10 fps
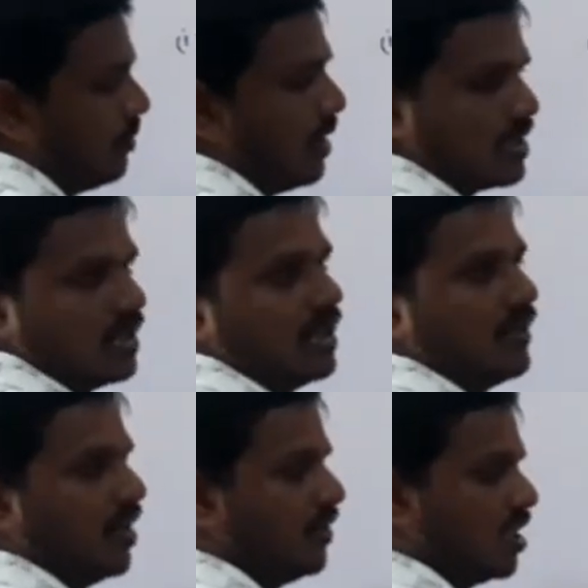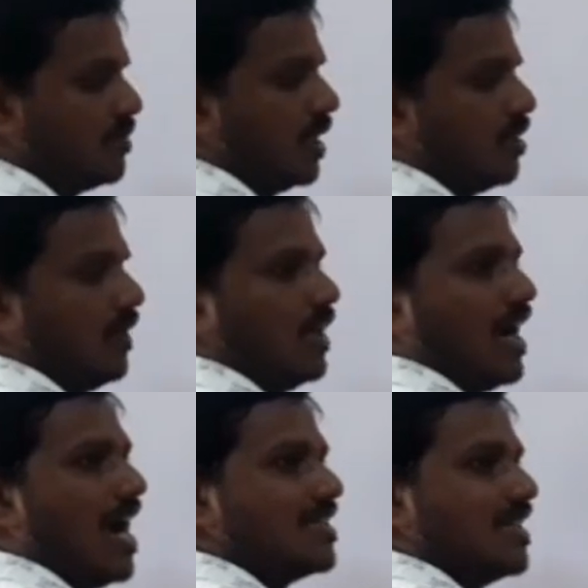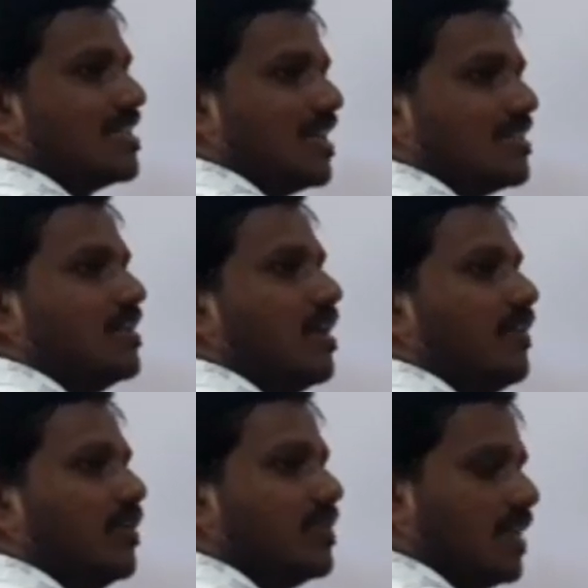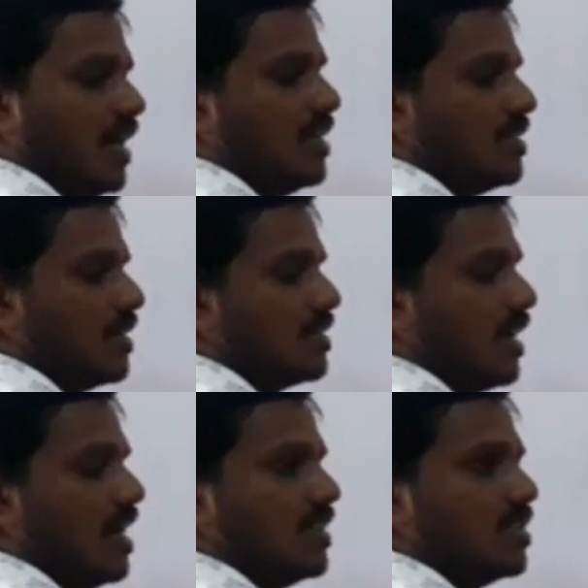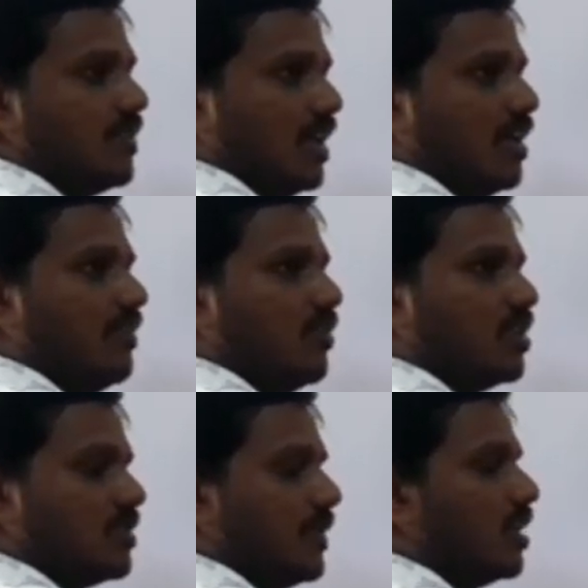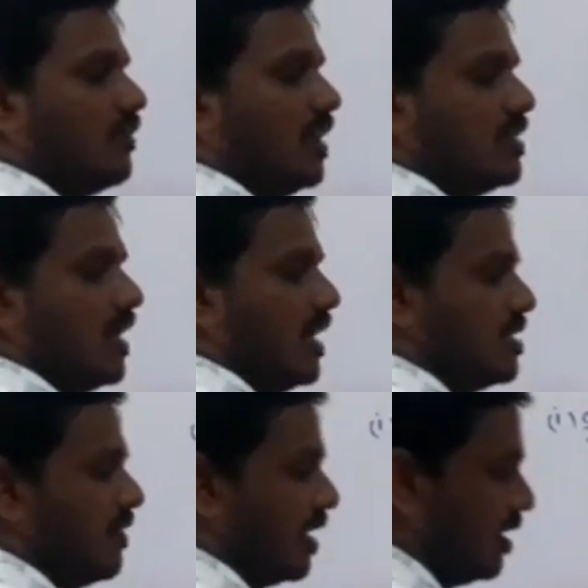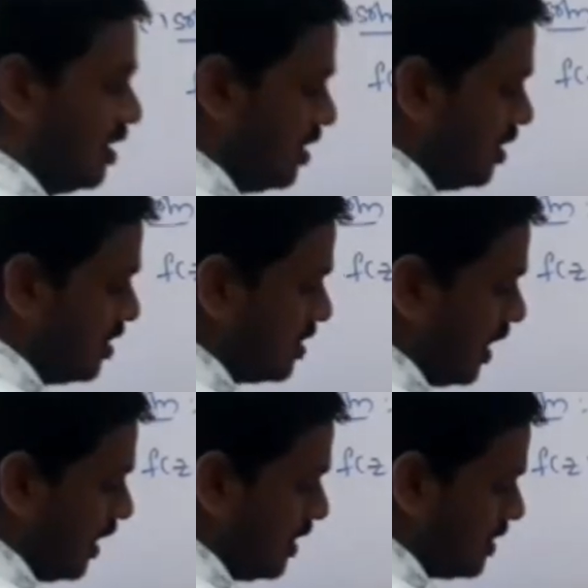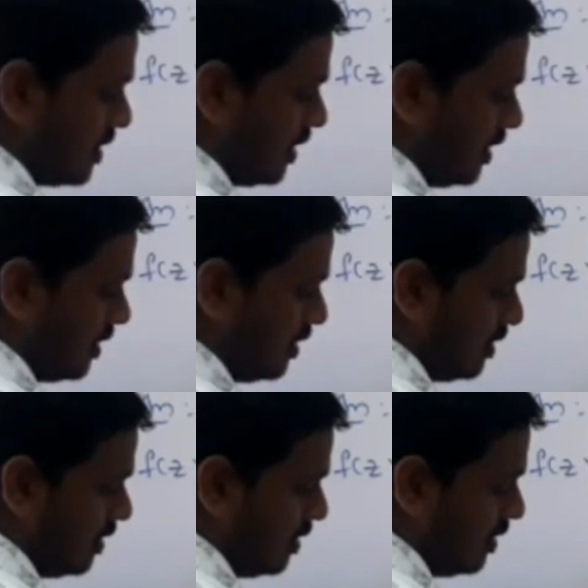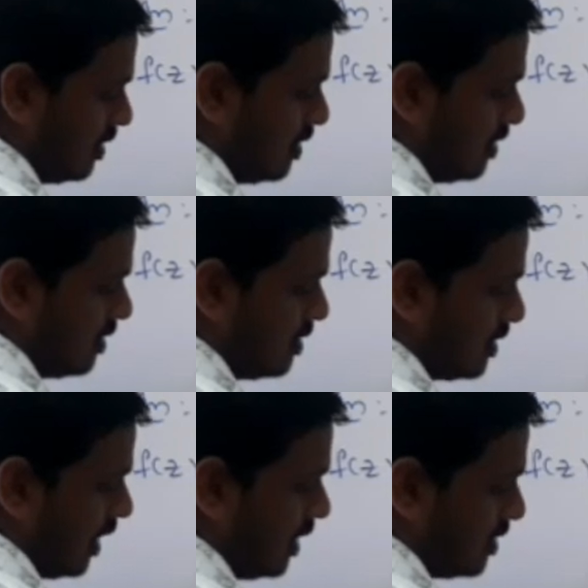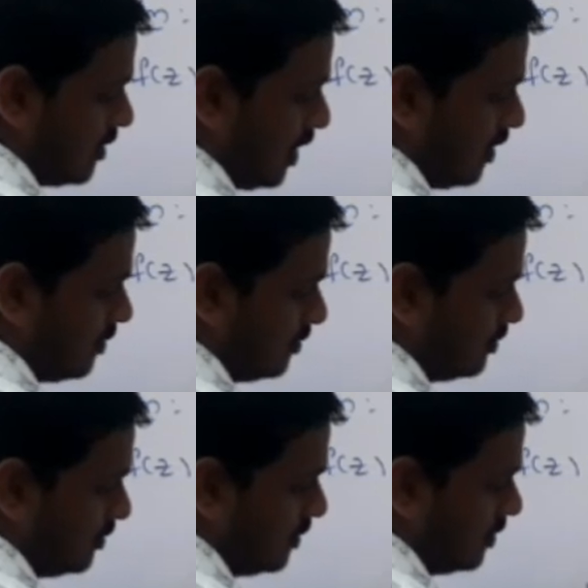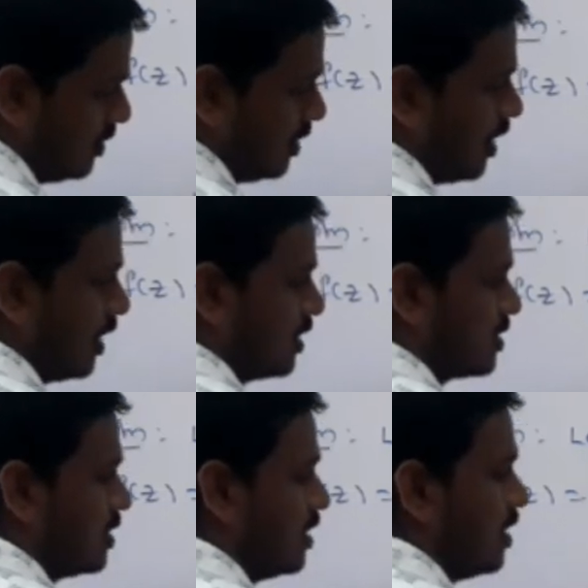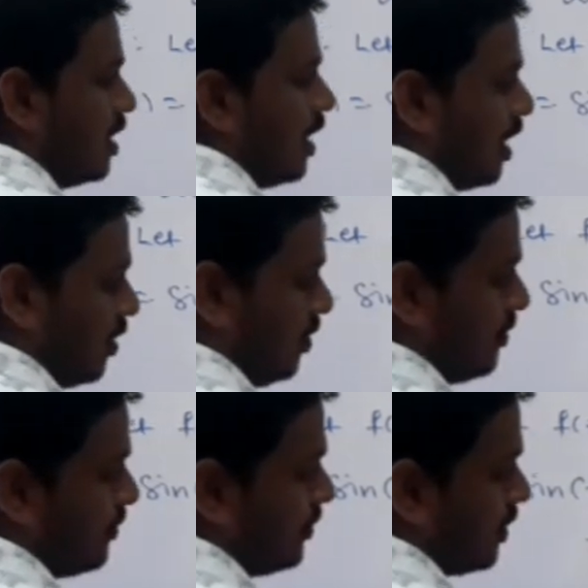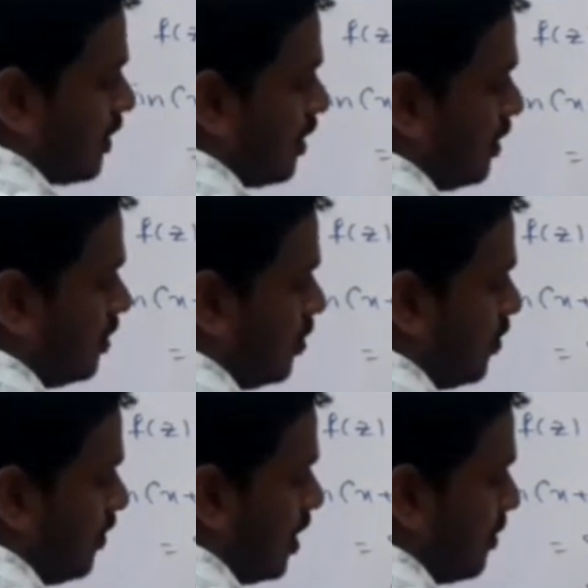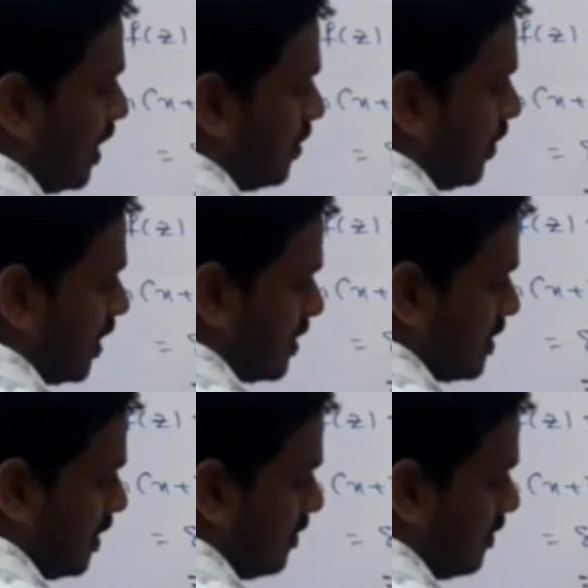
partial derivative with respect to y, cos hx derivative is sin hx, cos hy derivative with respect to y is sin hy, sin x sin hy, right. Now dou v by dou x